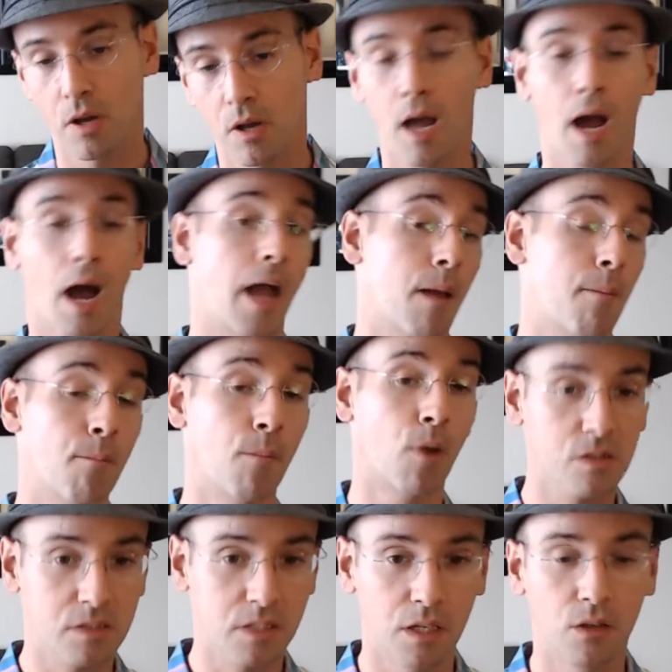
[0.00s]
I am
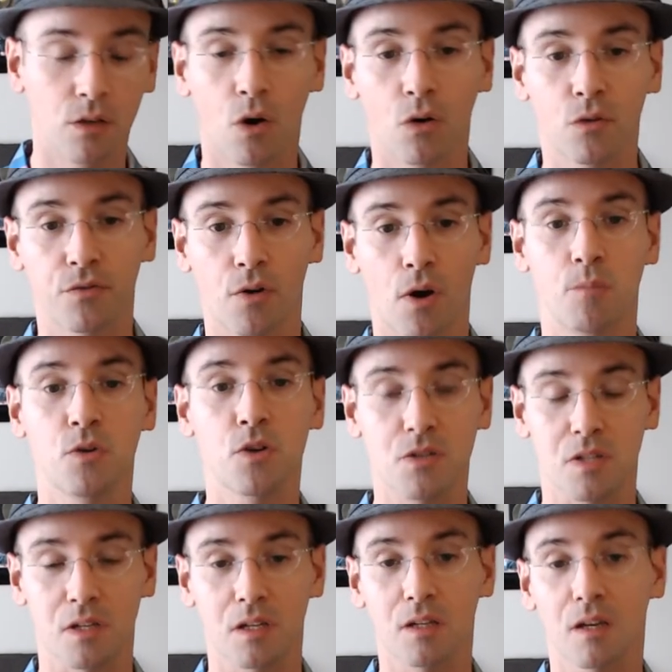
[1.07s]
mostly known for
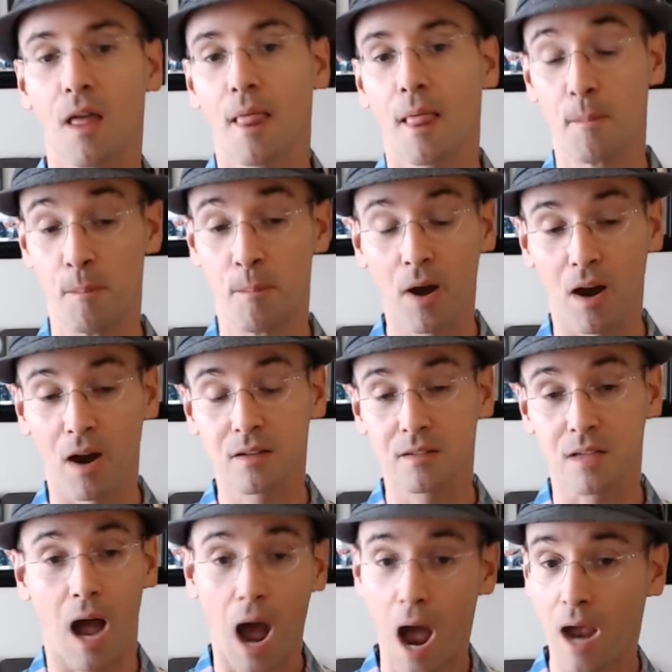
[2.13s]
music, but
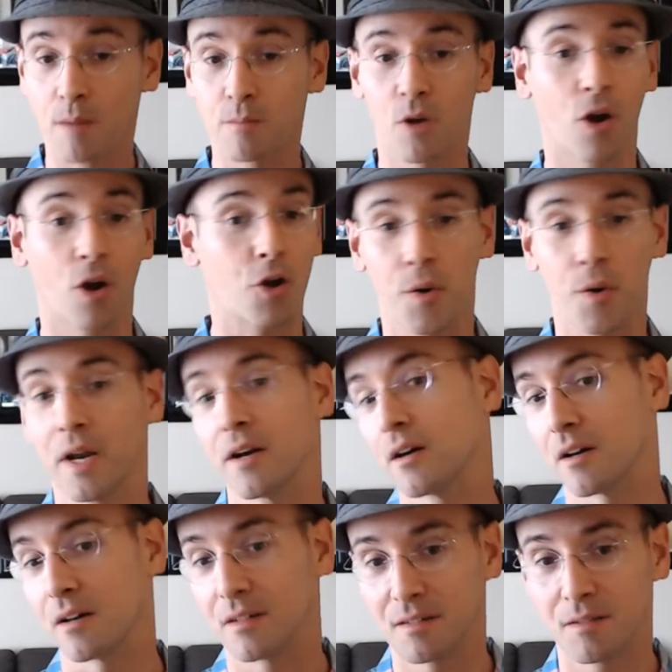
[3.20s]
I'm a creator,
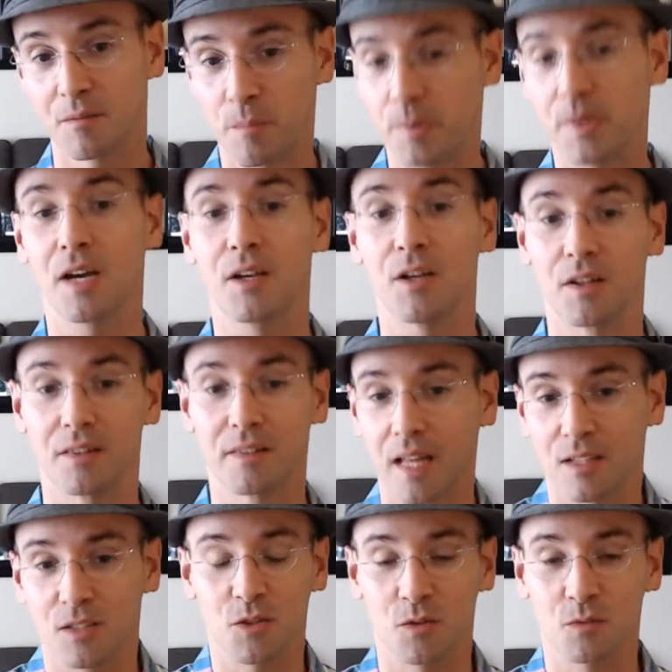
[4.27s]
period.
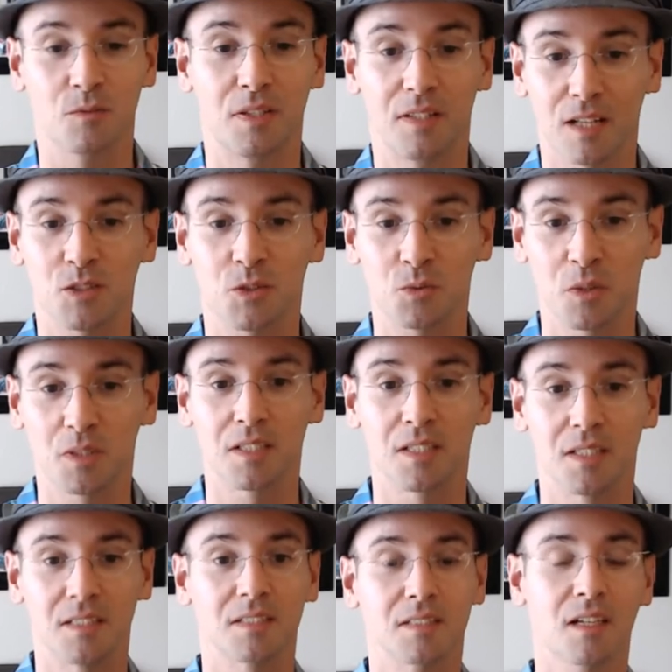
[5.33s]
That's what it
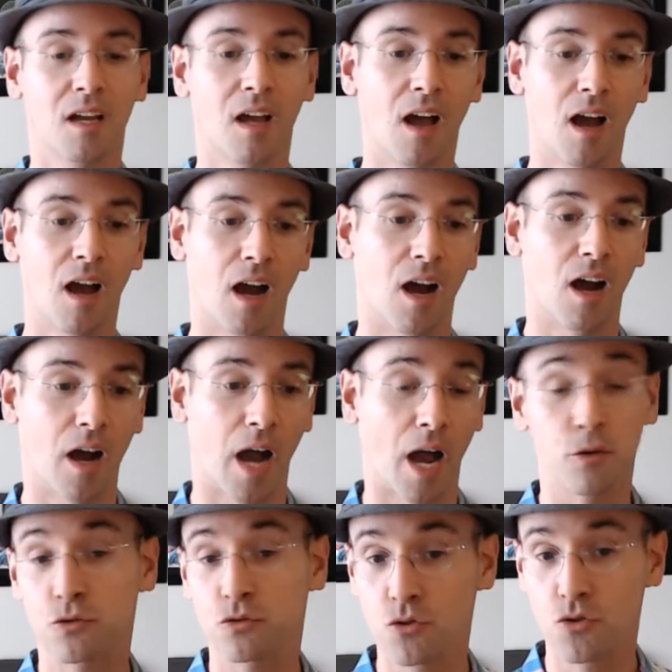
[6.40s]
is. I
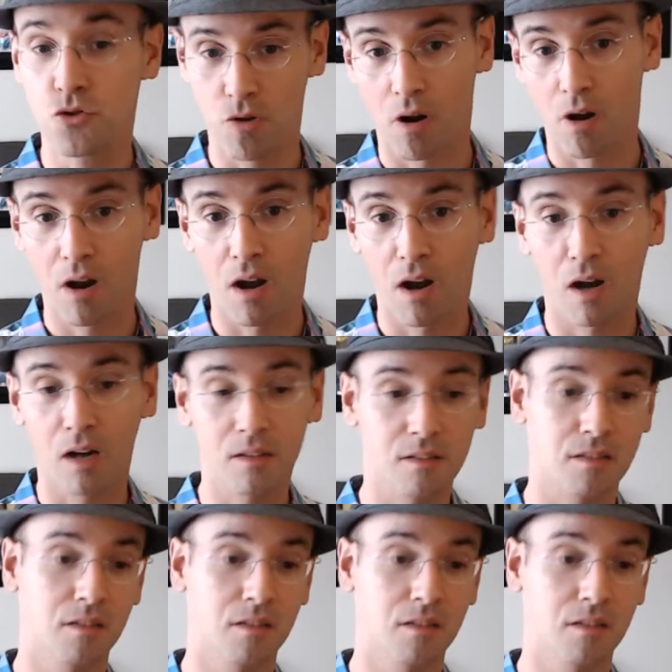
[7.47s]
used to draw a lot.